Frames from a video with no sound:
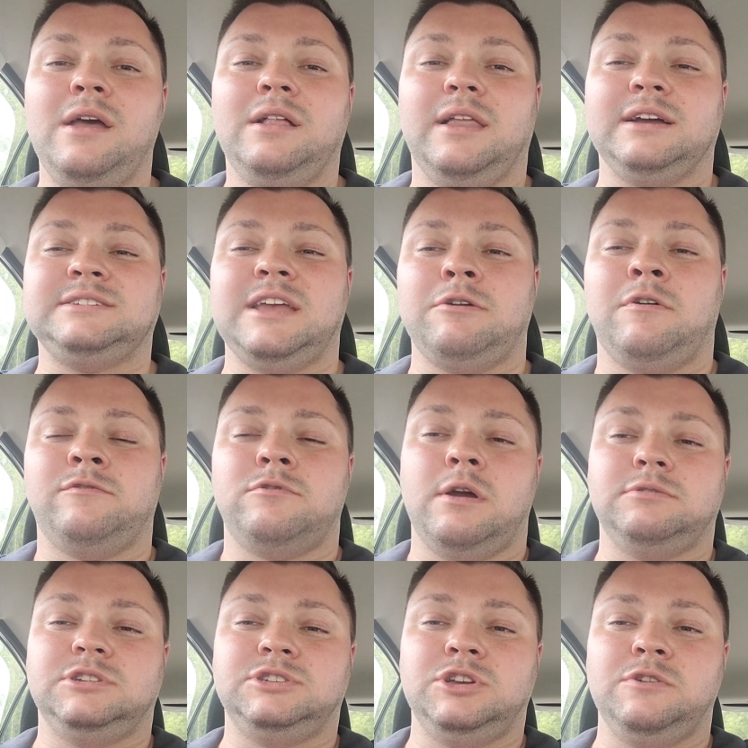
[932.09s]
Like I say, we're on the
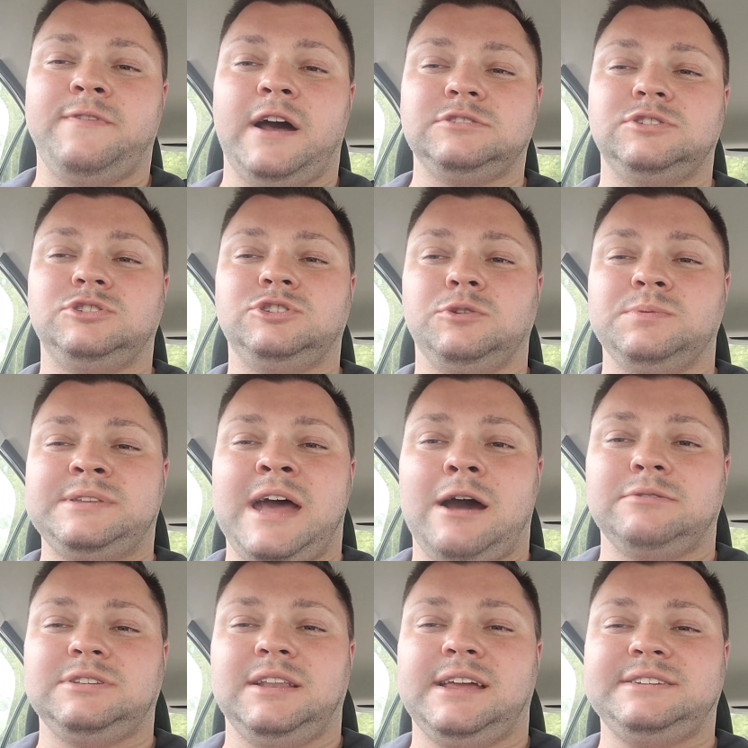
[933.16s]
road to 2,000 subs
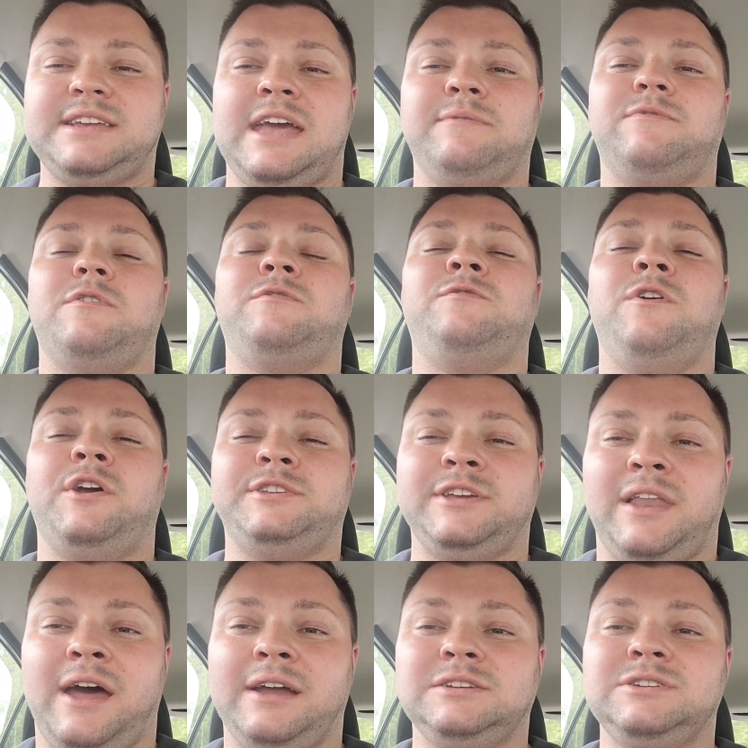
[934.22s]
now, so let's aim for 30
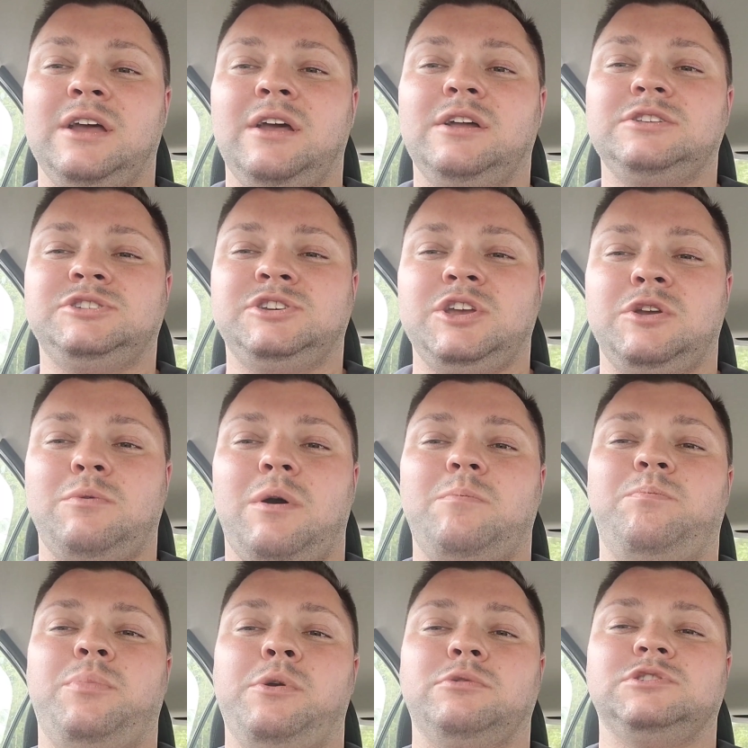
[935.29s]
likes to
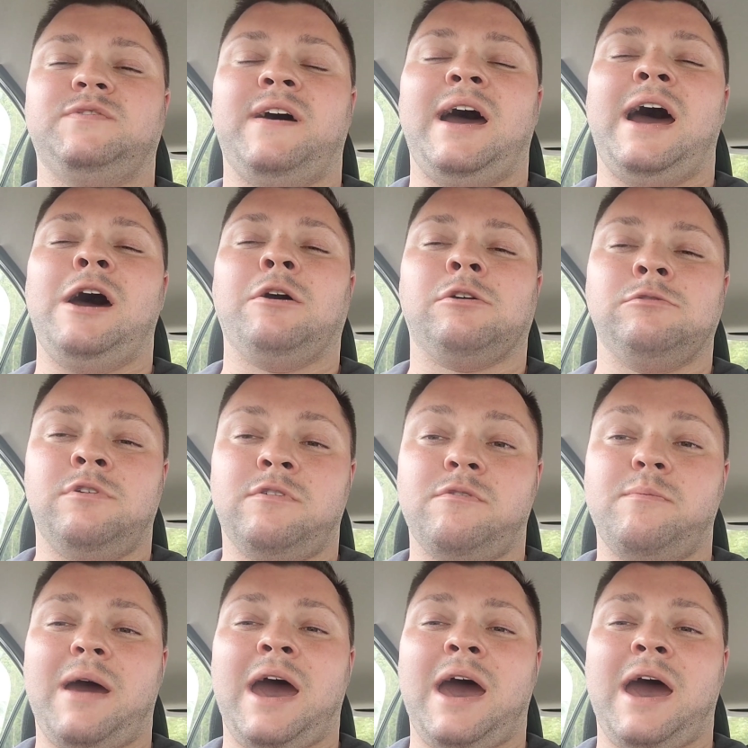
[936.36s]
boost that algorithm.